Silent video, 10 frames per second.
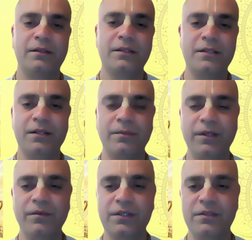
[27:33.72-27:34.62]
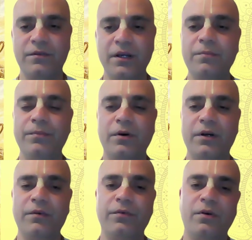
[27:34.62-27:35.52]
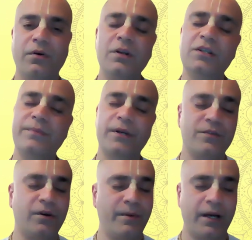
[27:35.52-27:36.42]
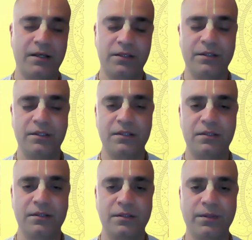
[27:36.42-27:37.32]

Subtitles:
this is something which is very important for all spiritual practitioners.